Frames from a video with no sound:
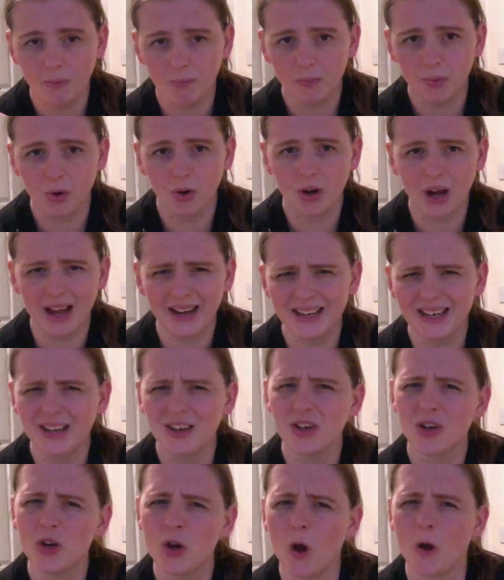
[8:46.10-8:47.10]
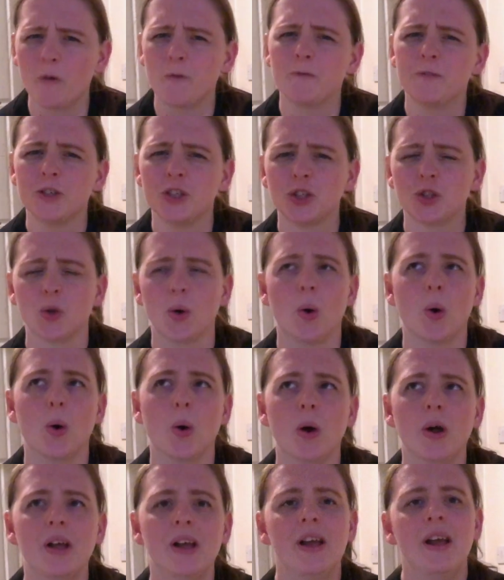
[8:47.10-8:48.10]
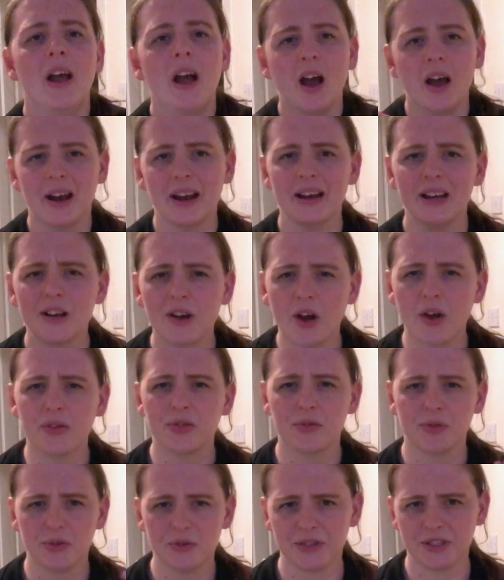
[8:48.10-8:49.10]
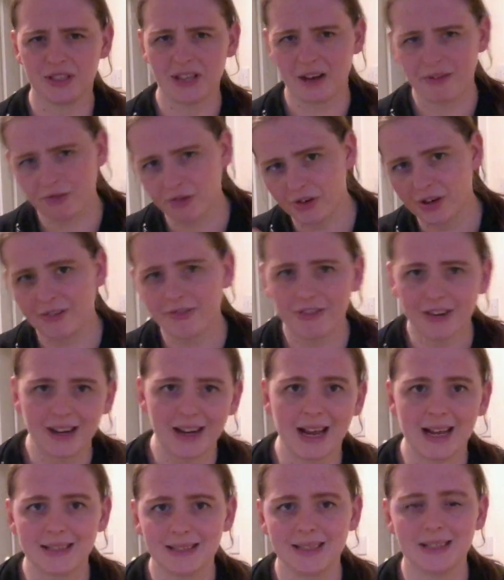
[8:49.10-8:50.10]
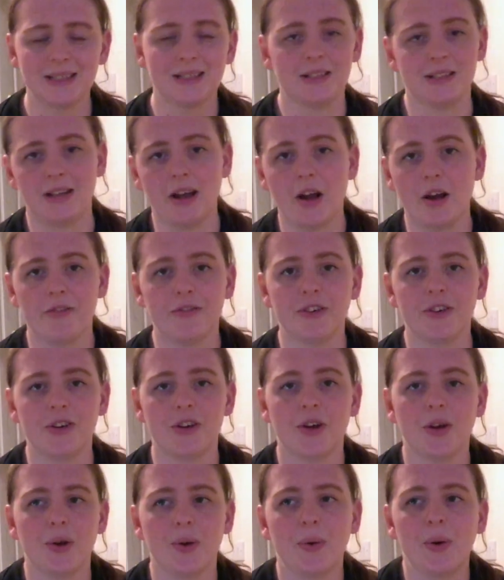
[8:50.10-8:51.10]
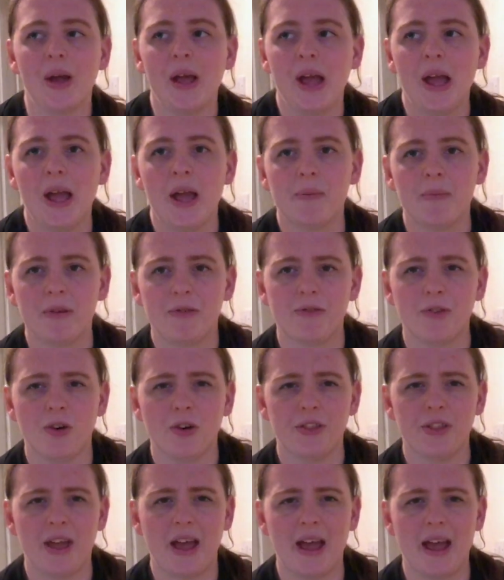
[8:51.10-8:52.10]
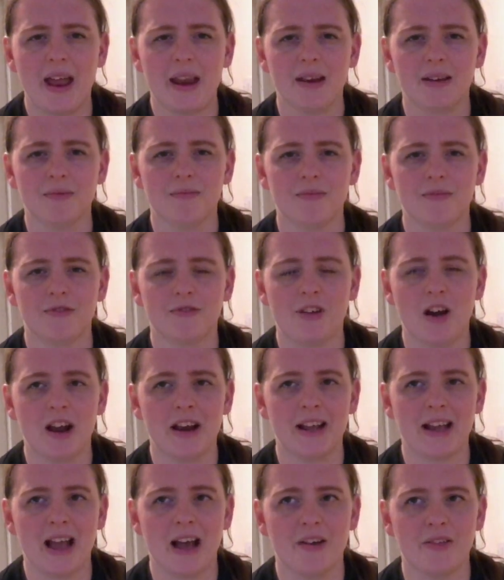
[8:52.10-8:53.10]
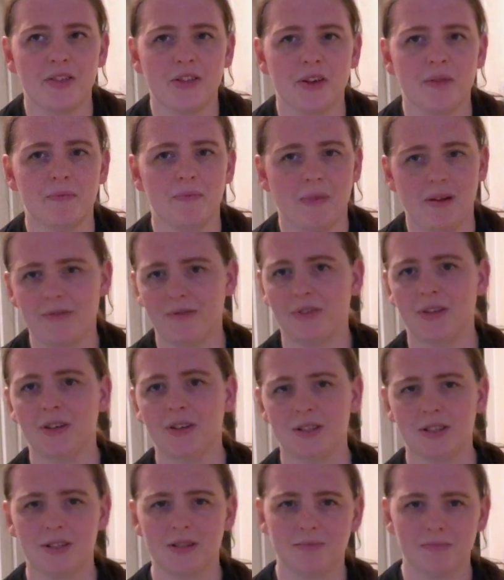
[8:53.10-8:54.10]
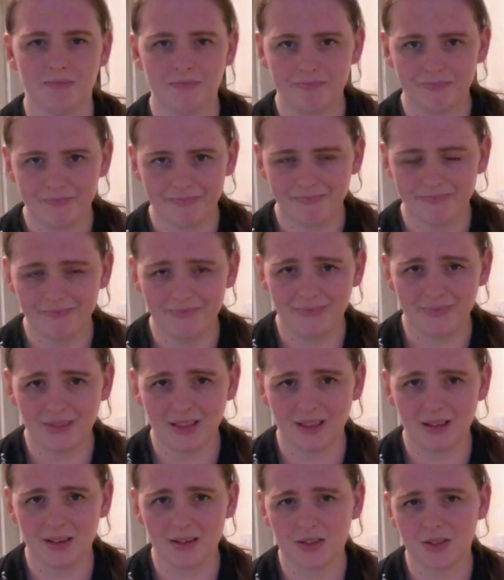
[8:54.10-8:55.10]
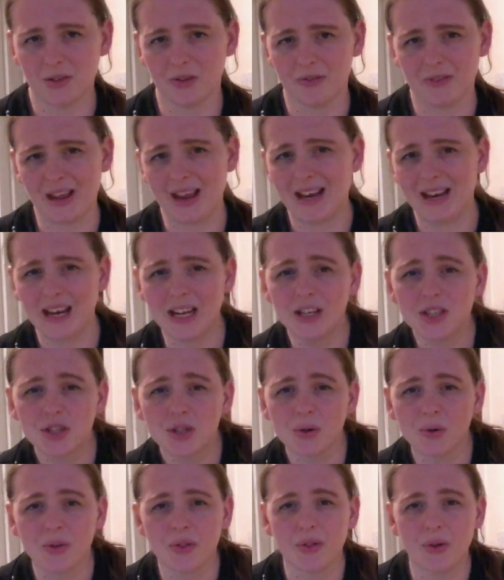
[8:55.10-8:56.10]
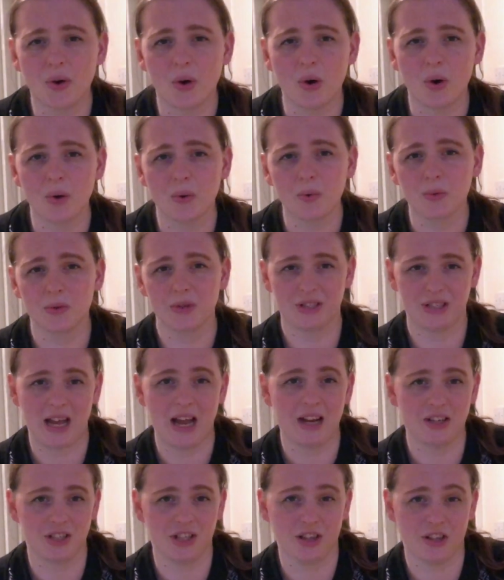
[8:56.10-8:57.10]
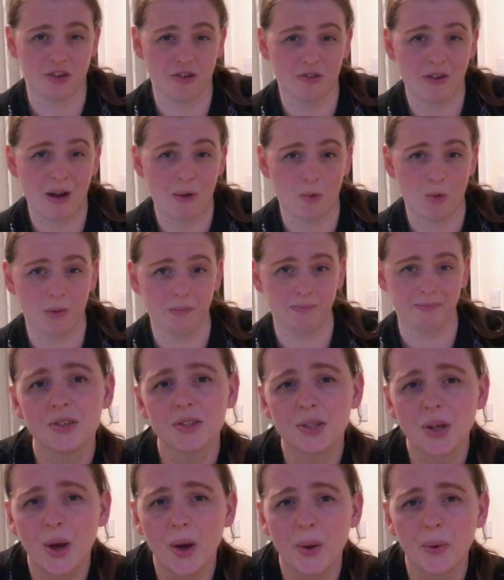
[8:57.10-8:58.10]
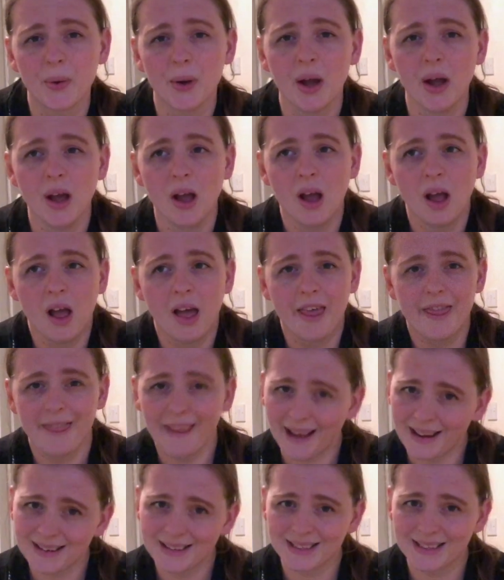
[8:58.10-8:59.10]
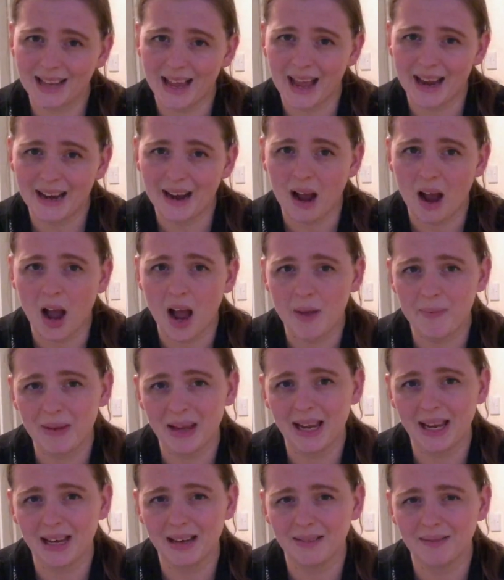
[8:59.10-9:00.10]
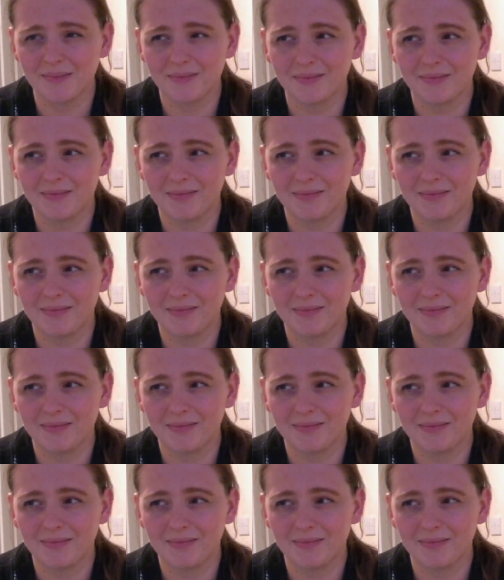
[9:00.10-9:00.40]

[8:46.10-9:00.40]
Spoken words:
But I didn't know for sure. And I had to go through several different guesses, as I often do, before then finding out that my first sort of initial thought was actually the correct one. So that said, I mean,